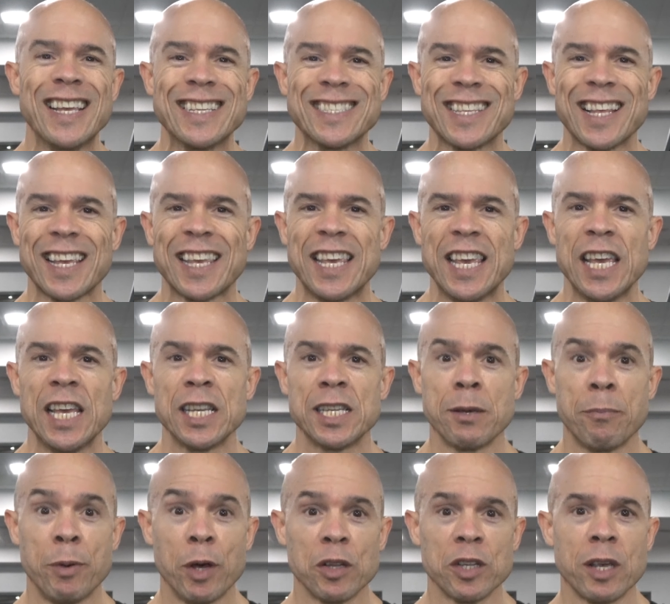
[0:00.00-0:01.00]
is the key
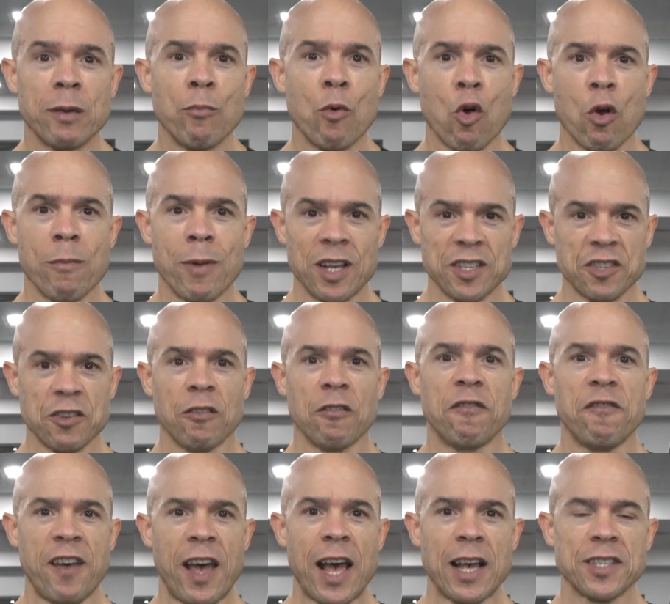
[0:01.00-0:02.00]
to building more muscle
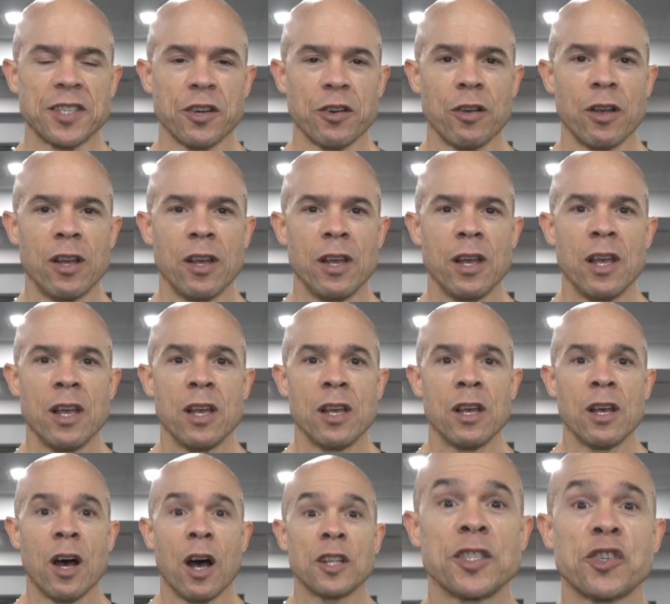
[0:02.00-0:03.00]
faster.
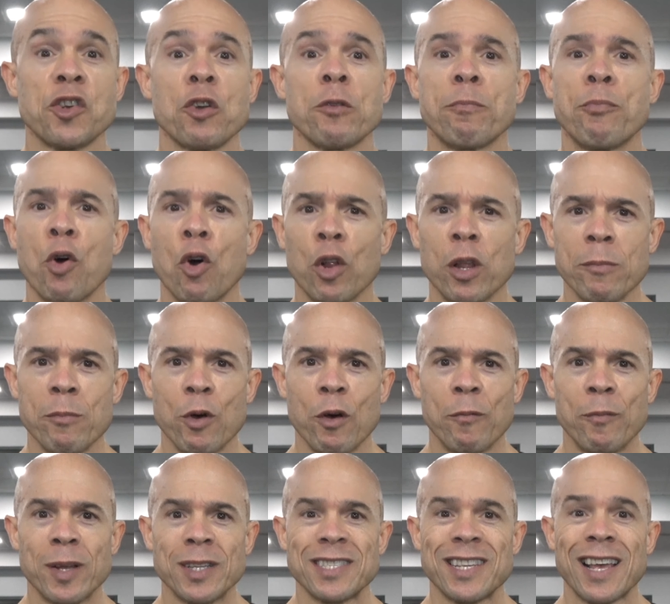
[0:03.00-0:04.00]
On certain pulling
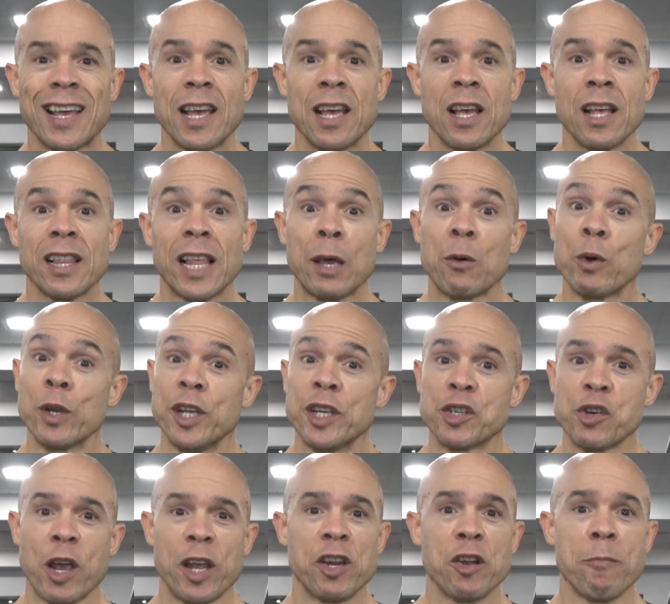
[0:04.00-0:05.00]
movements, like when you
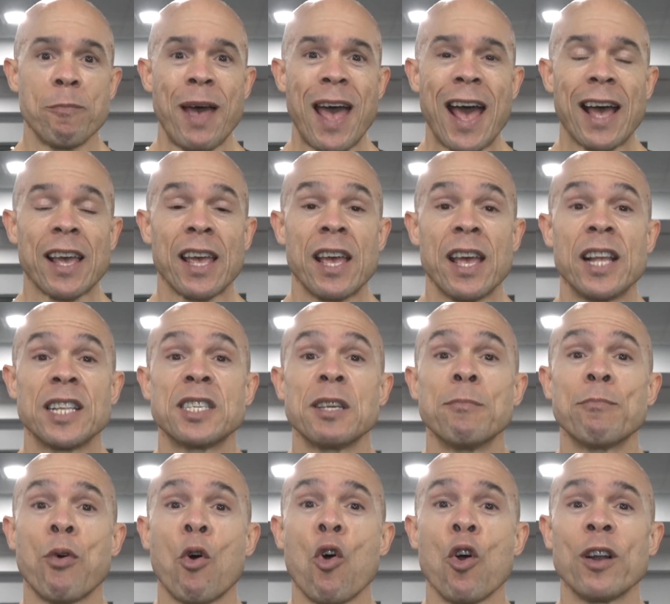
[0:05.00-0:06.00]
train your back, it's
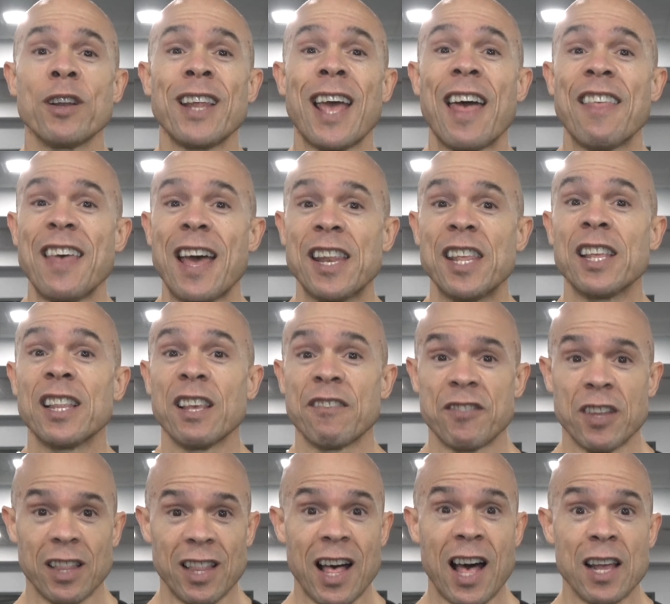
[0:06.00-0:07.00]
important that you
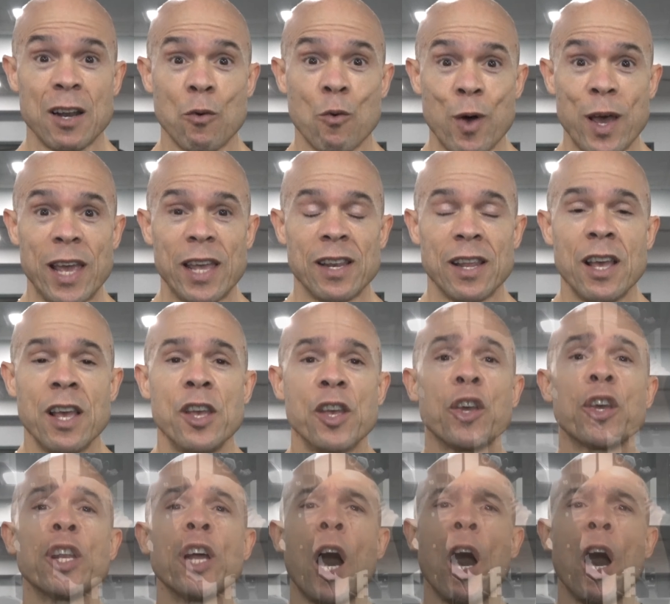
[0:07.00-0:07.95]
lift a lot of weight. You can